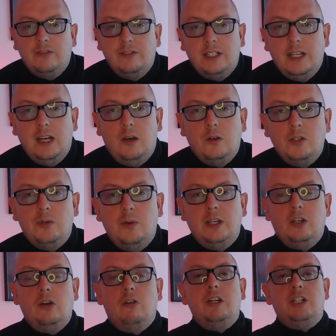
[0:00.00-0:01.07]
video to
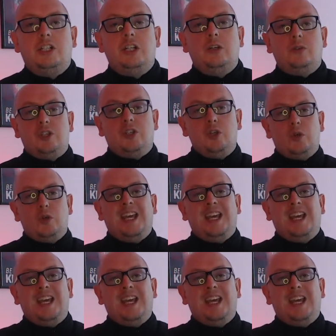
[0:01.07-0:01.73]
encourage you to